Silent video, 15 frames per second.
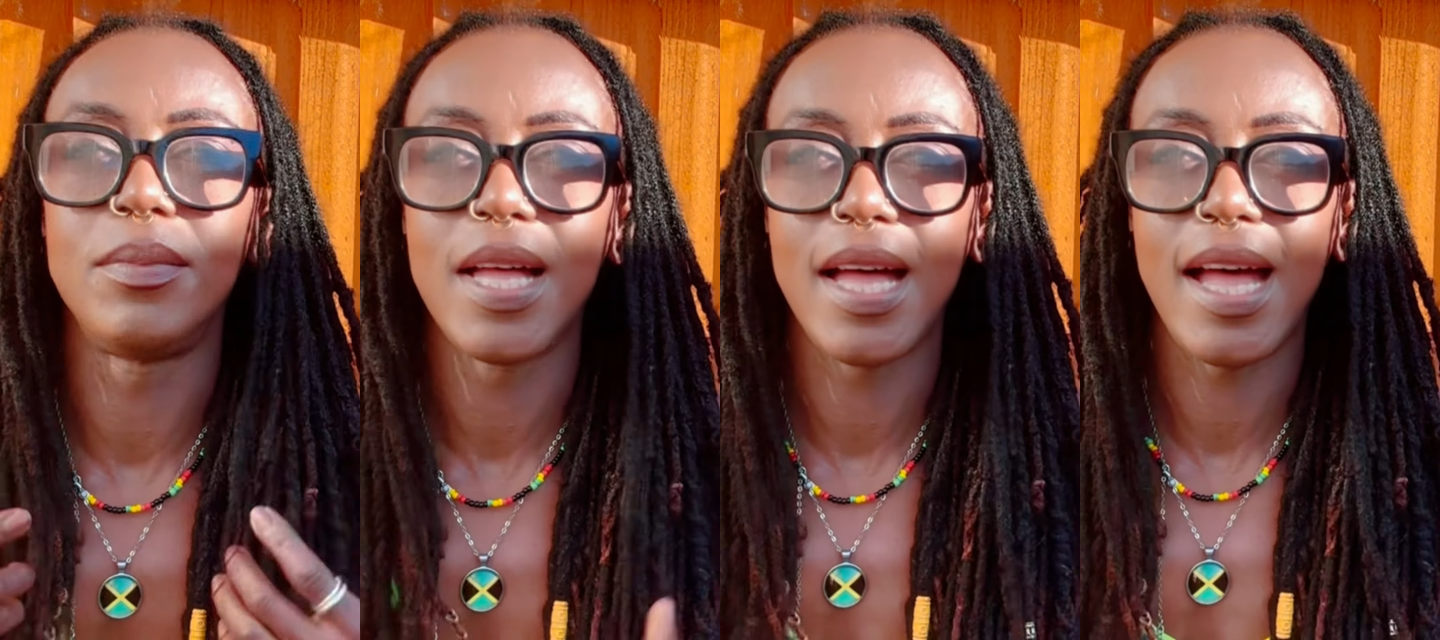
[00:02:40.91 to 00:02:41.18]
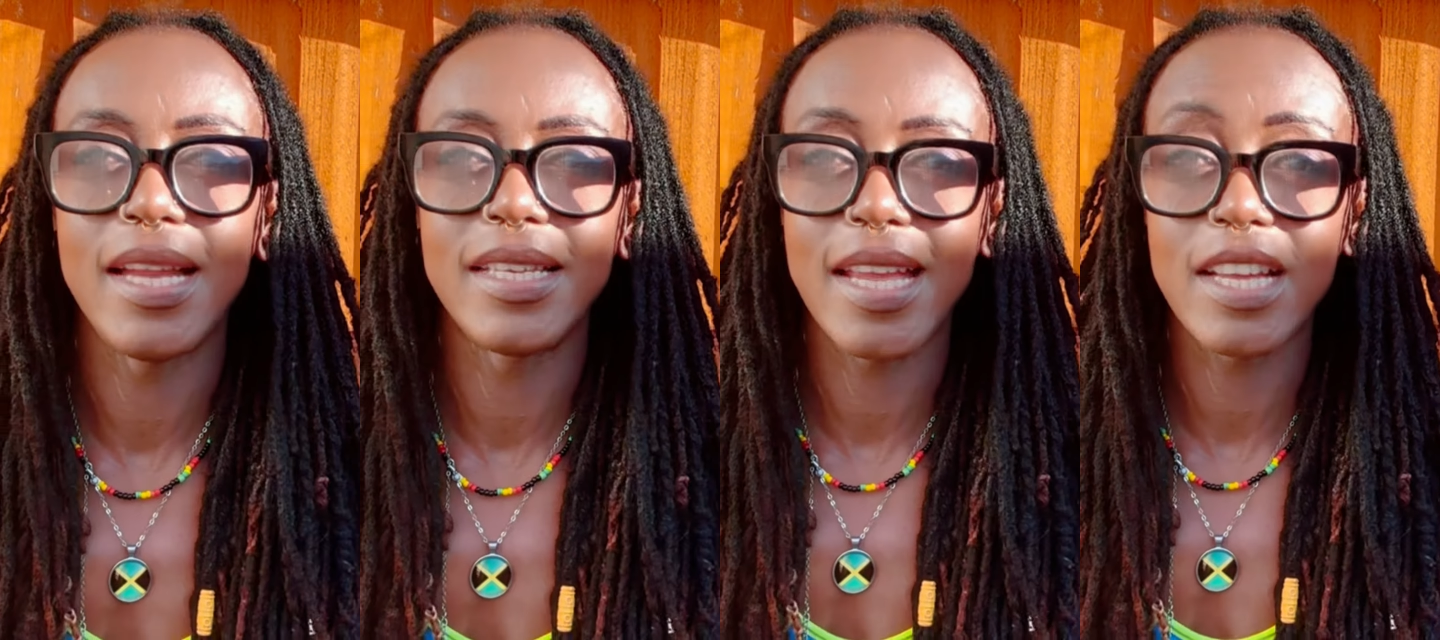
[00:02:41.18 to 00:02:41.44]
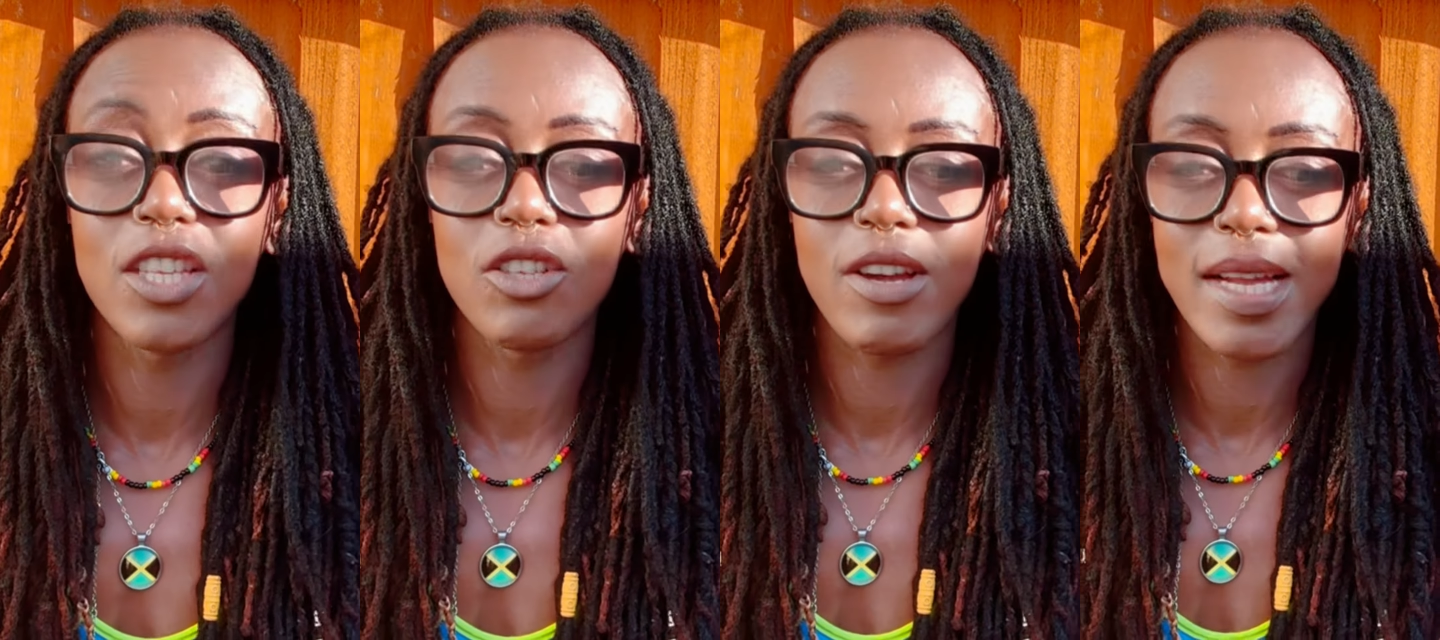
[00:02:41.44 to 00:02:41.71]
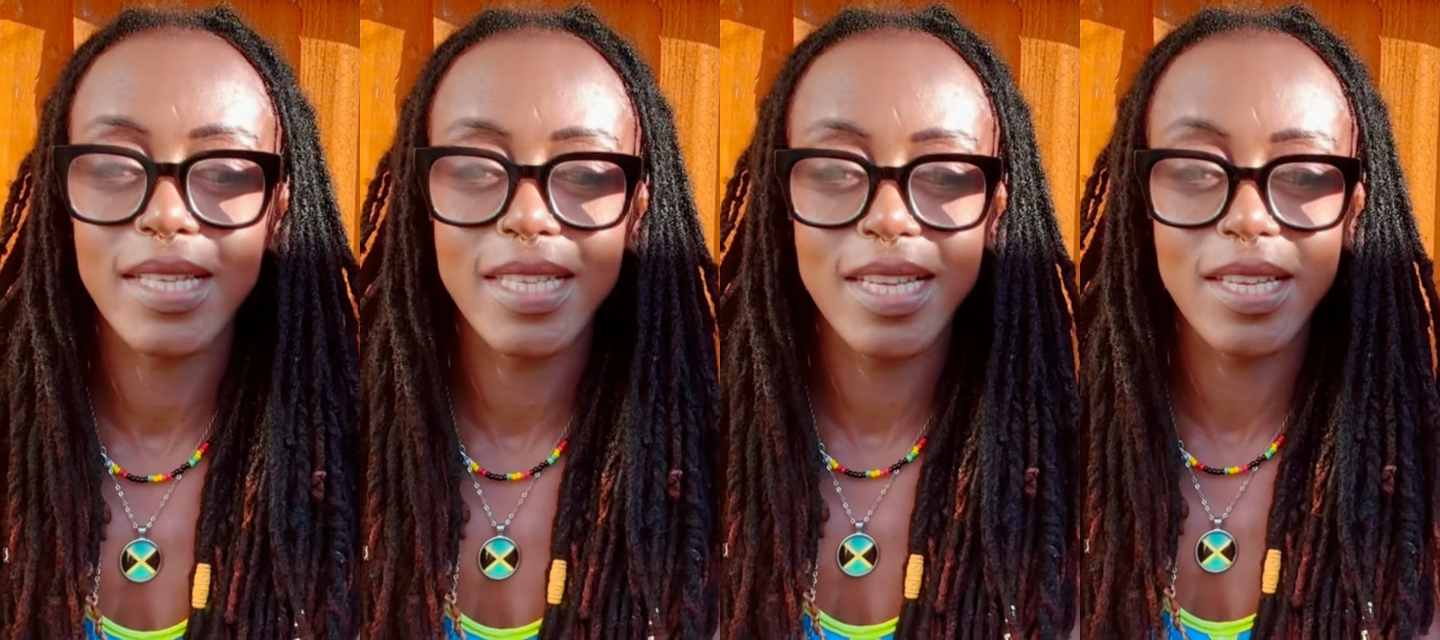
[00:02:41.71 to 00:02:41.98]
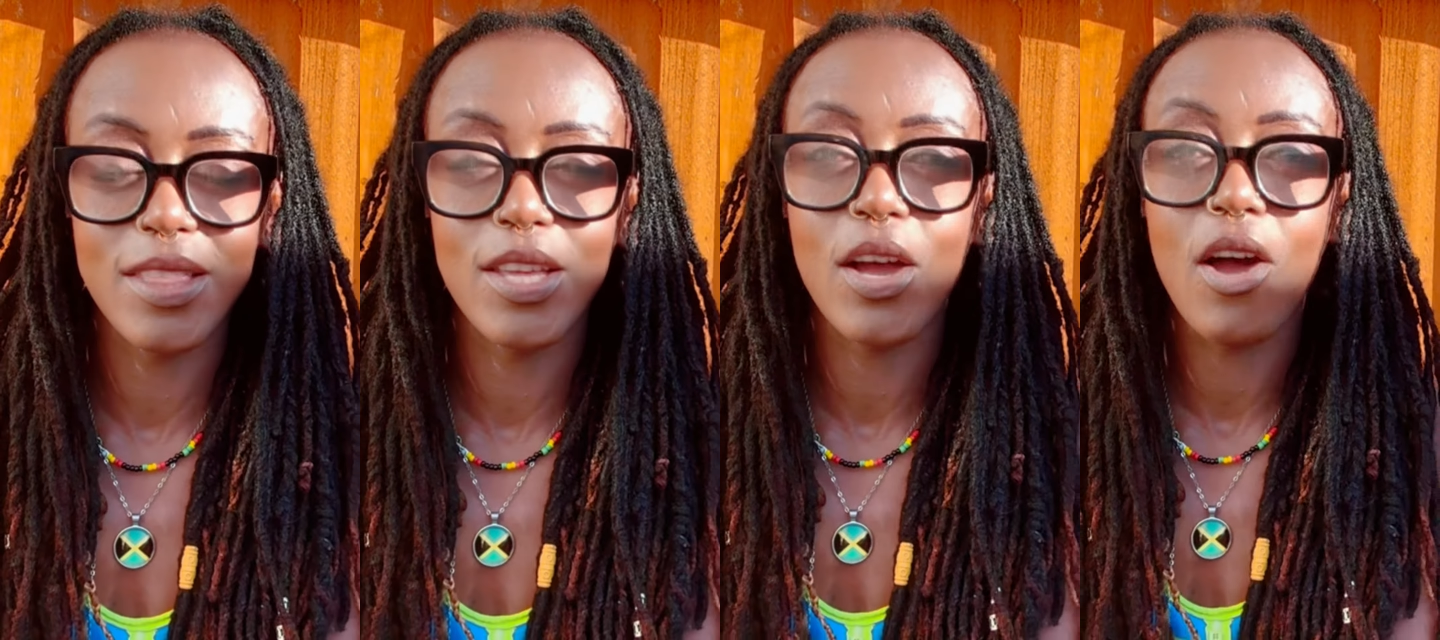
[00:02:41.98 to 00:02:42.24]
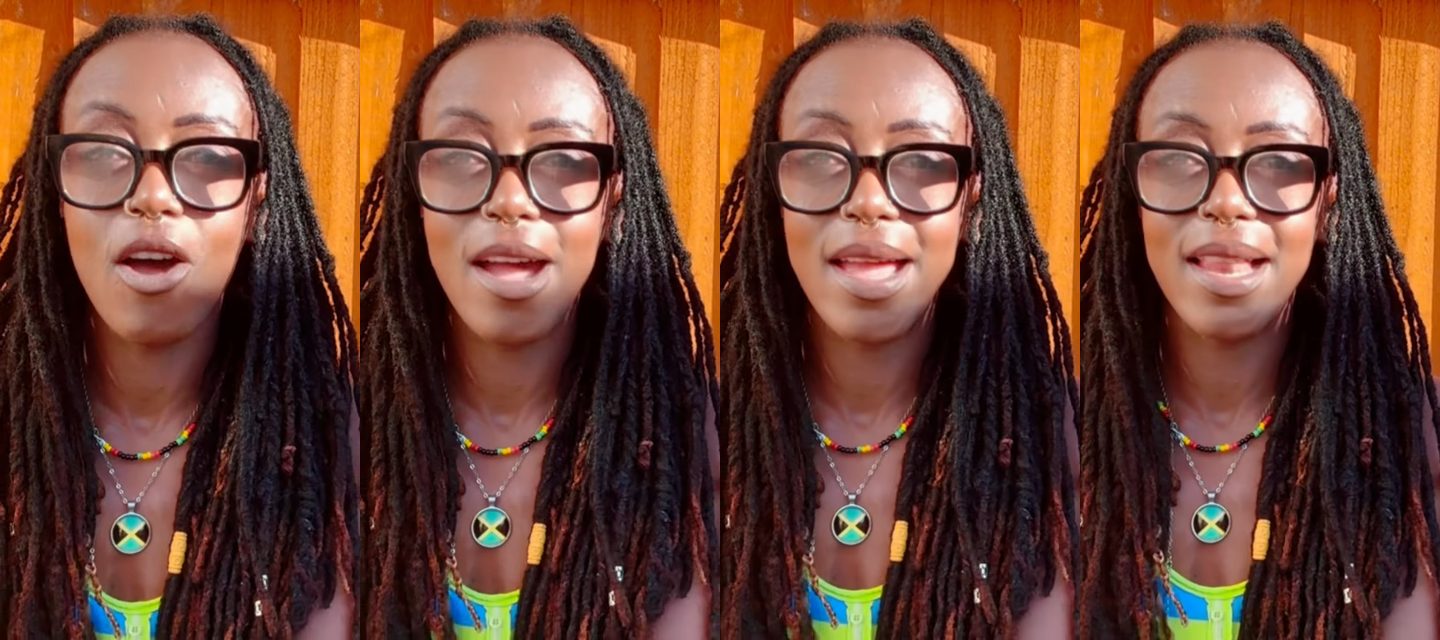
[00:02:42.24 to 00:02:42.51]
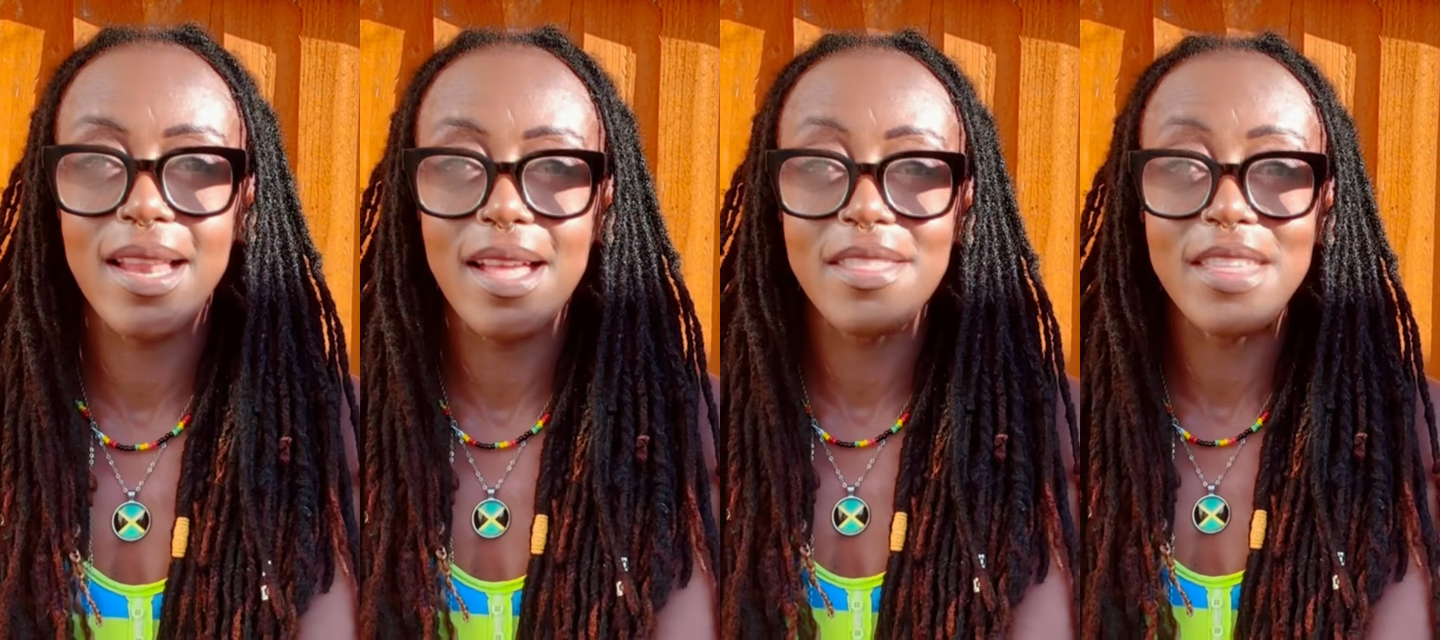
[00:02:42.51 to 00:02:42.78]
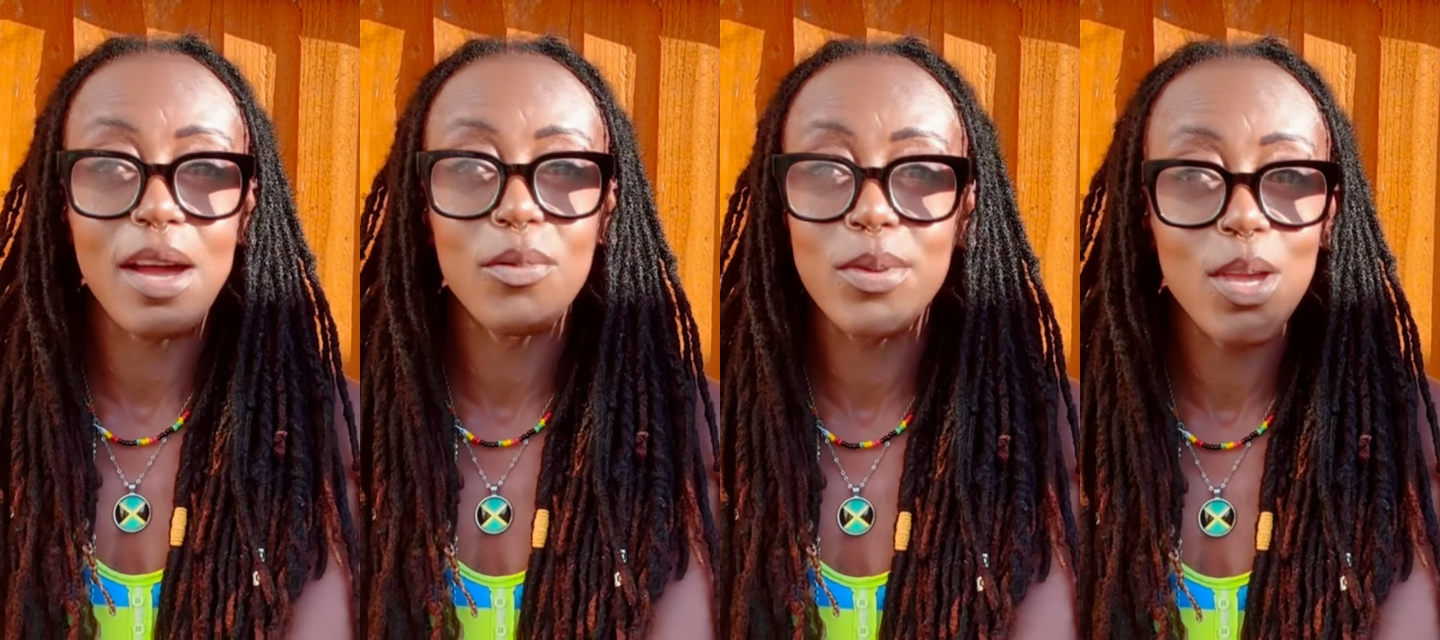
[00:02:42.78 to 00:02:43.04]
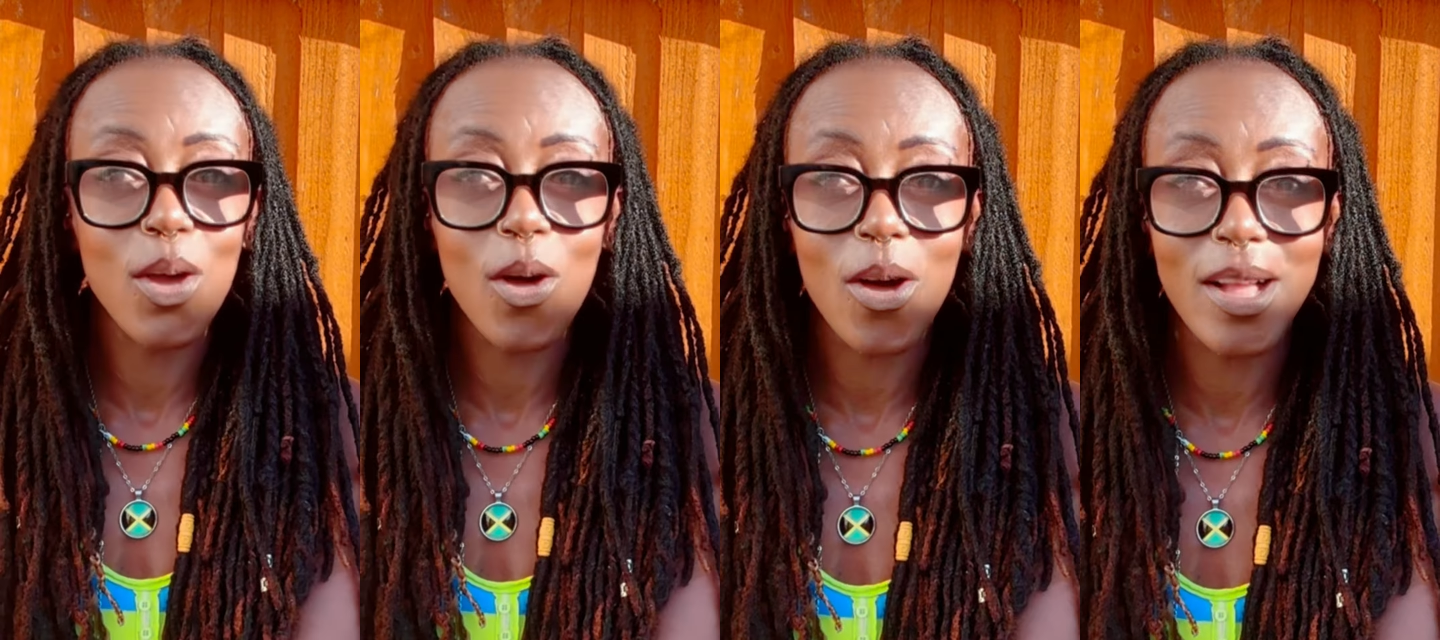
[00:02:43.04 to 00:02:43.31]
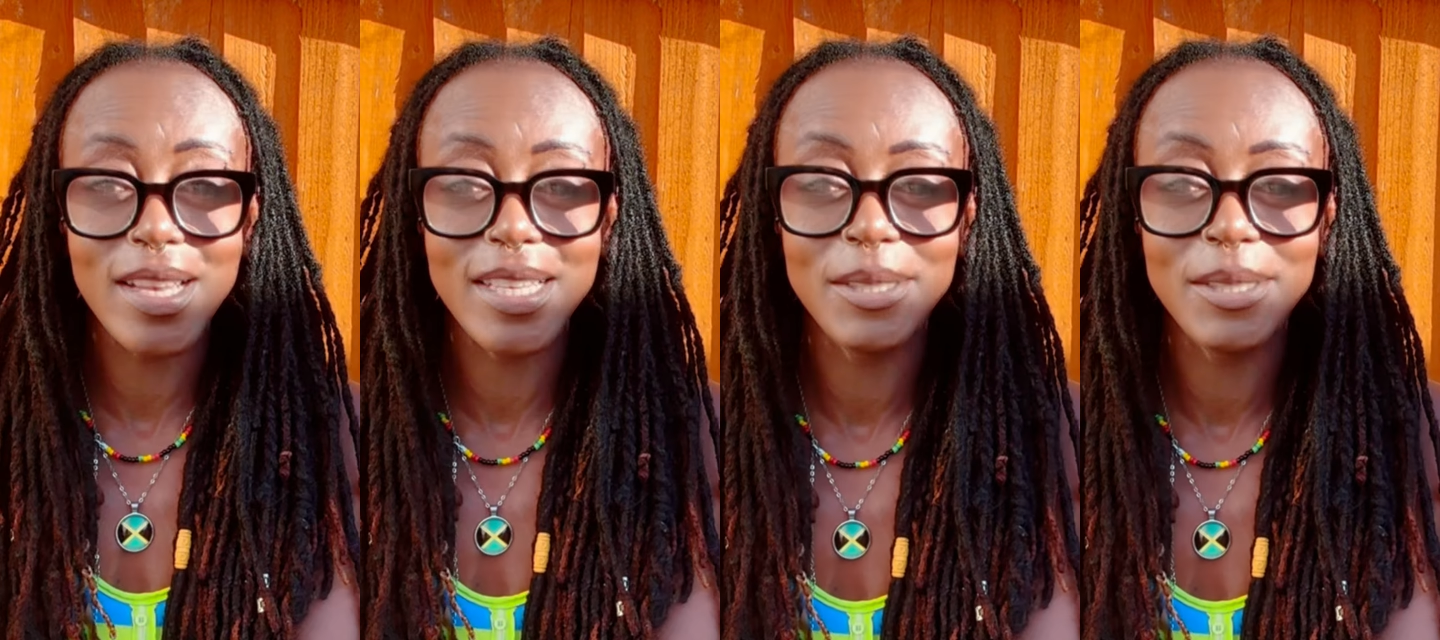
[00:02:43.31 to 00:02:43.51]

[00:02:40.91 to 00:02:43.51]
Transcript: and extracting the oil that we all